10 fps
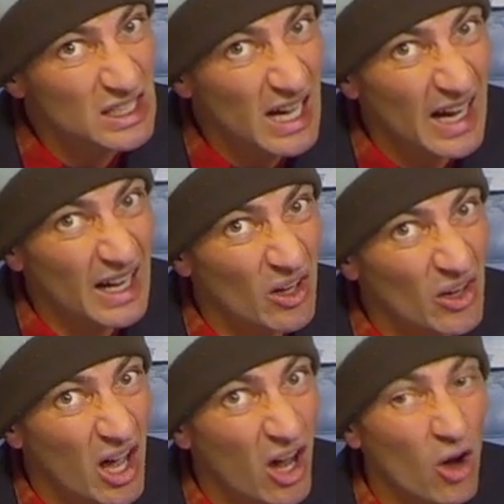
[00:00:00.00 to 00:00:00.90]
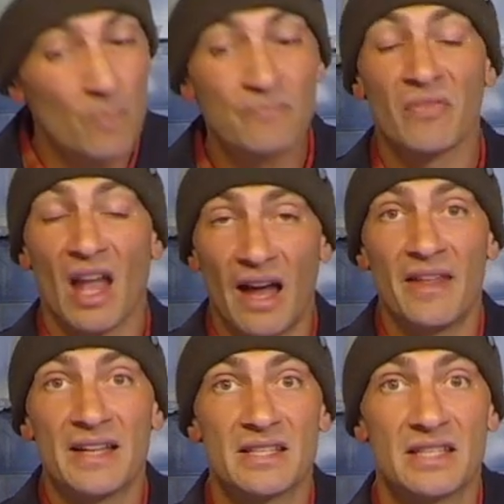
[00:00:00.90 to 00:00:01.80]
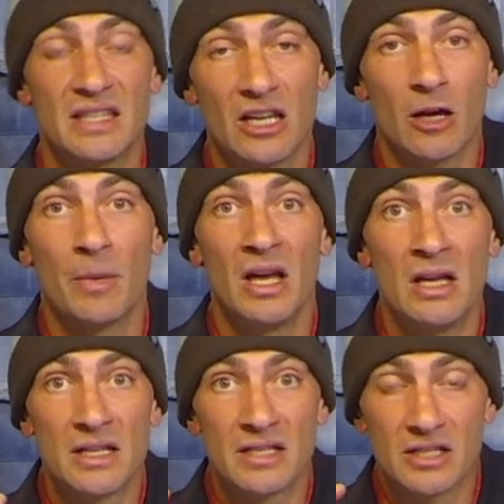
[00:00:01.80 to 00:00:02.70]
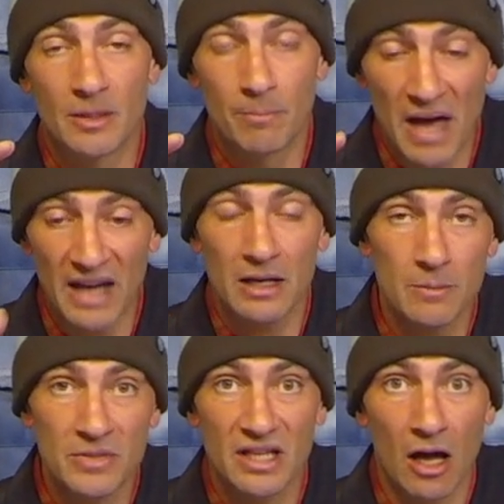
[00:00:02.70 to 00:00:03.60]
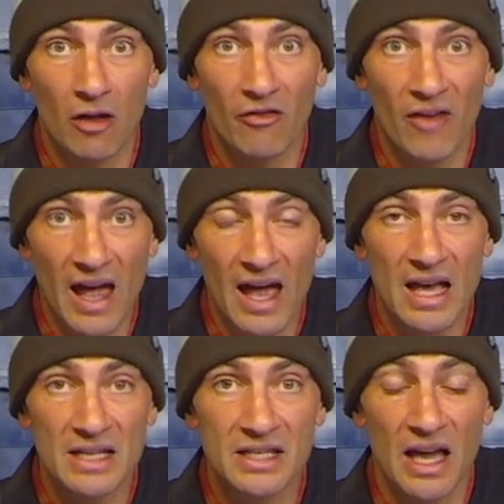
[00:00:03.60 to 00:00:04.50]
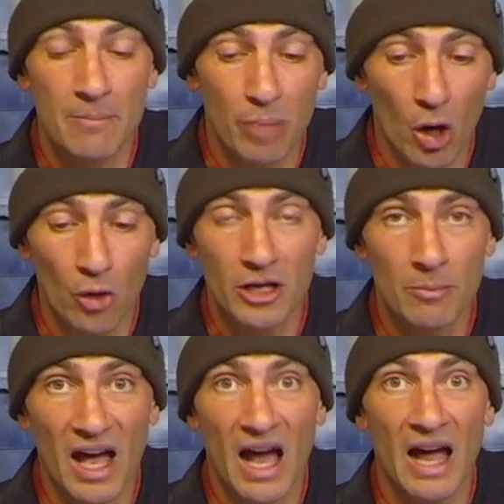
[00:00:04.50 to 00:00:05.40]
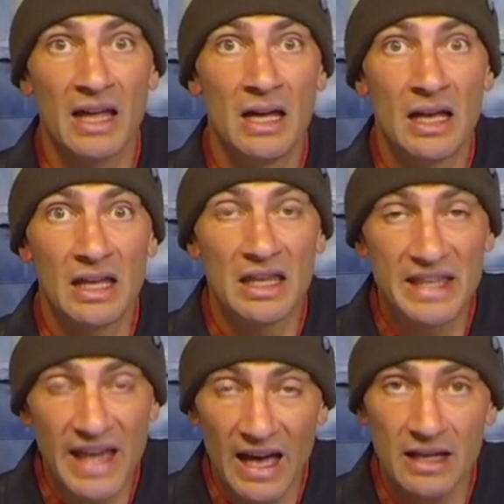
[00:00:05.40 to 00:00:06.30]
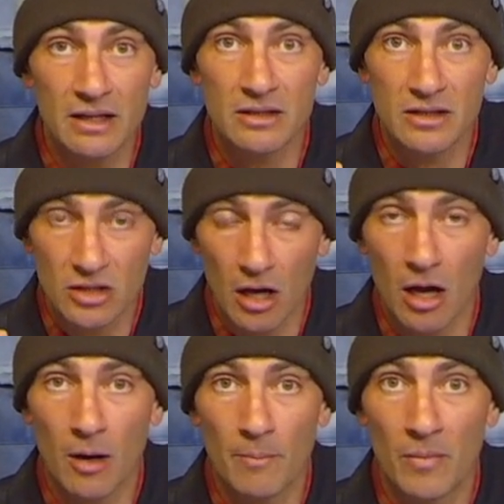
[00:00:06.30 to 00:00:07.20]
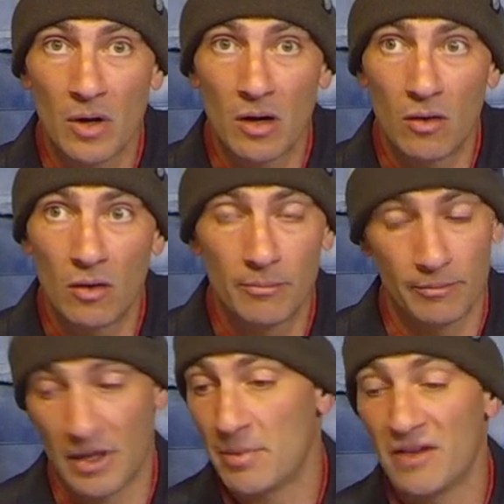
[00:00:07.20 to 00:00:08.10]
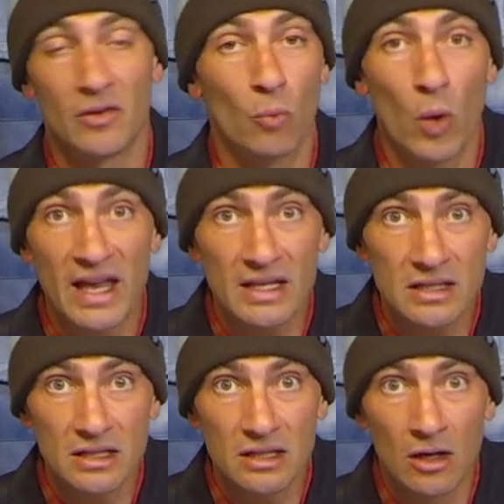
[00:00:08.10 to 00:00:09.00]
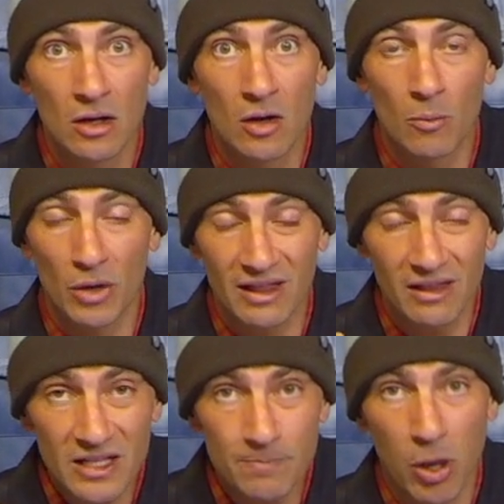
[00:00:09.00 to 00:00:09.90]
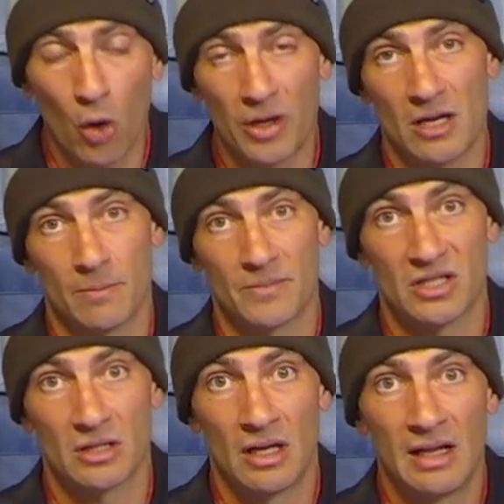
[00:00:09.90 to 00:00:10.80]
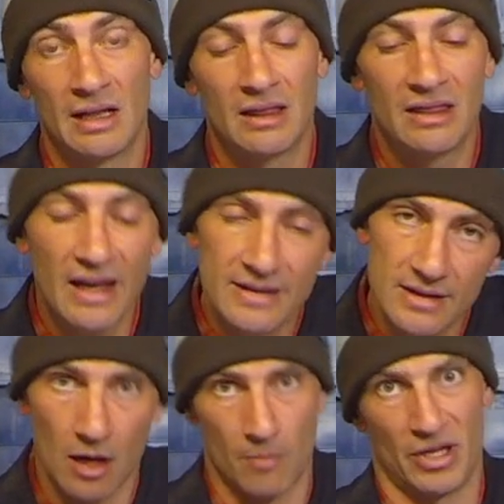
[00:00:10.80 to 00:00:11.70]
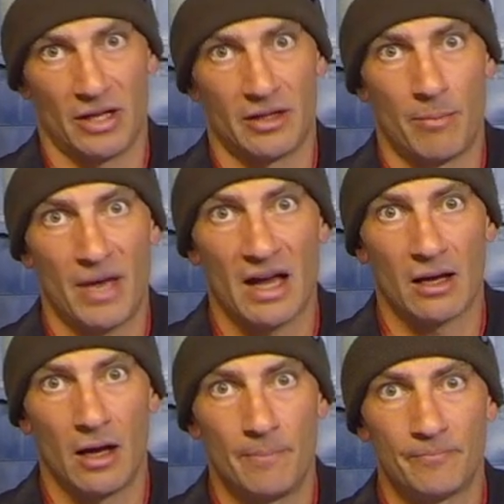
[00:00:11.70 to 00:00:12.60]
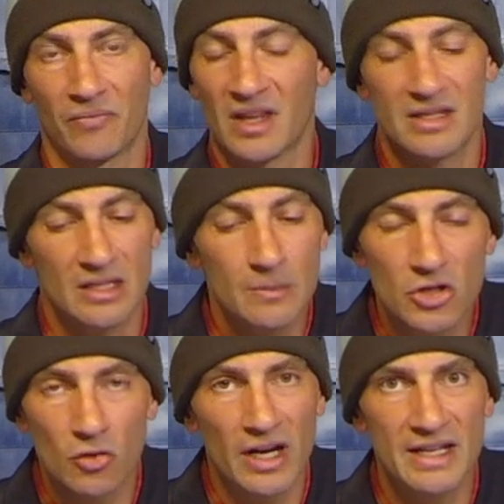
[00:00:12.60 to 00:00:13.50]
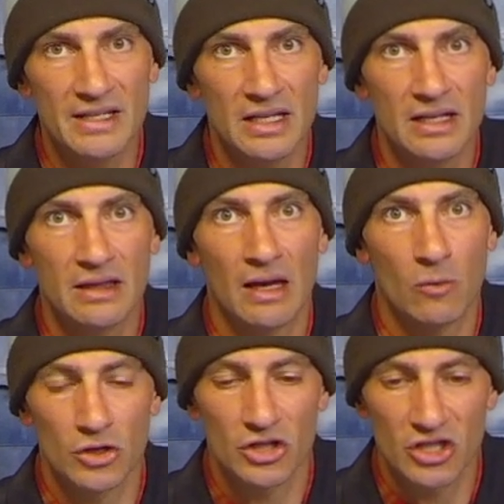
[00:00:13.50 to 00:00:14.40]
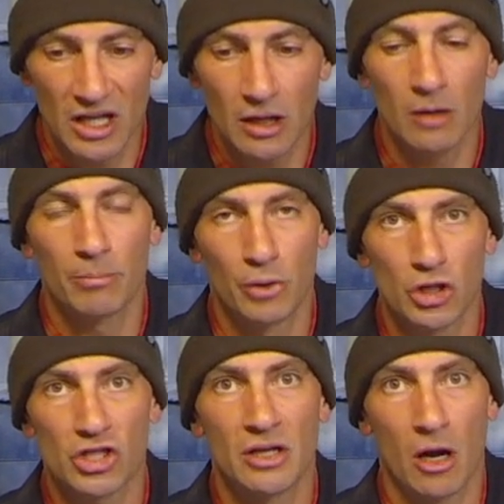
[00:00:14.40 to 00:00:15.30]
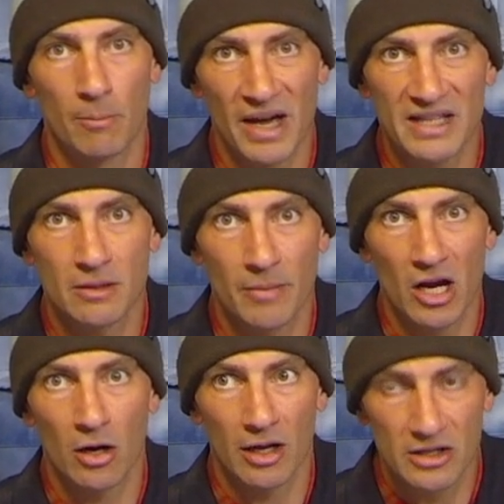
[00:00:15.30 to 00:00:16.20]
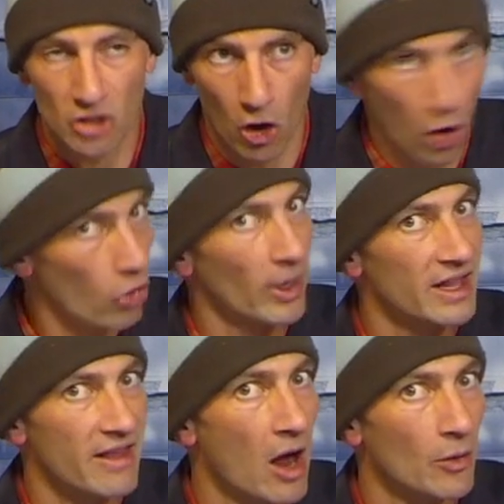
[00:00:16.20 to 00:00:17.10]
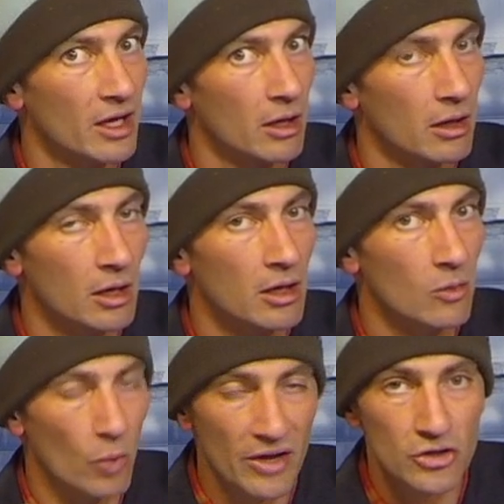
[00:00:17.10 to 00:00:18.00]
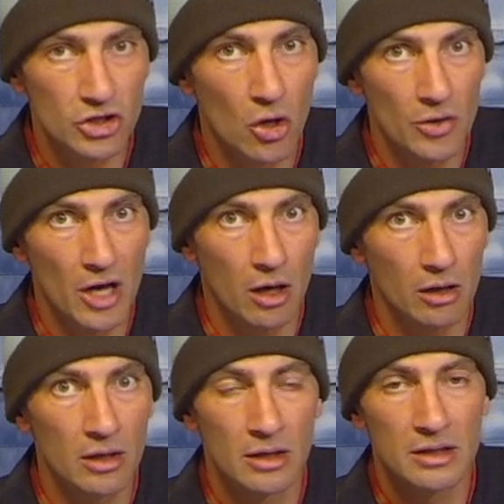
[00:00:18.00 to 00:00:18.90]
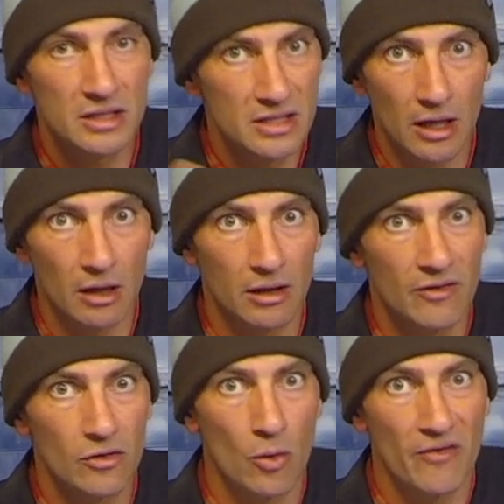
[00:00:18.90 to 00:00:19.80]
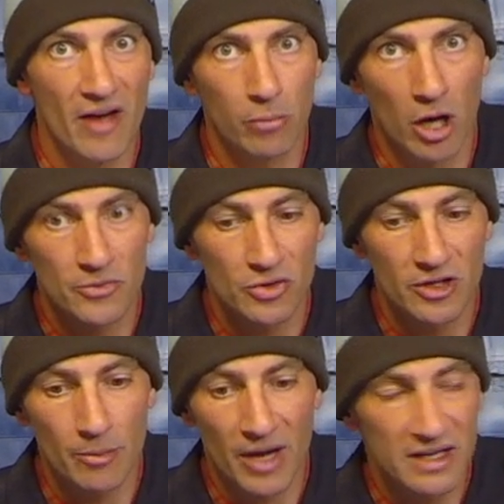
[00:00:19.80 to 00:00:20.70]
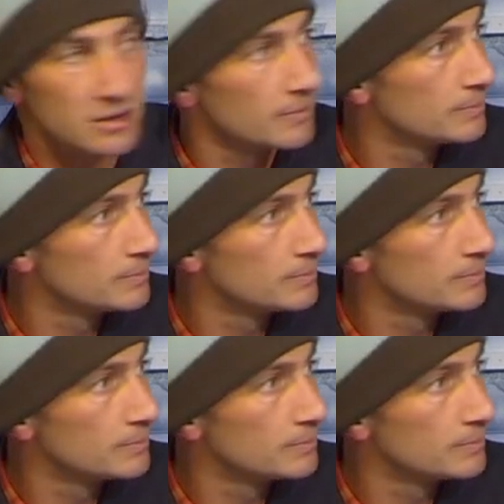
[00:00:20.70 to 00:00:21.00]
I don't know. I'd like to see him cement himself as a podium guy, get some maybe even wins, but at least podiums, then start building it back up. Seems crazy that we're still pushing our best Americans all the way to downhill when they're so young, still, even though we've had problems with it in the past.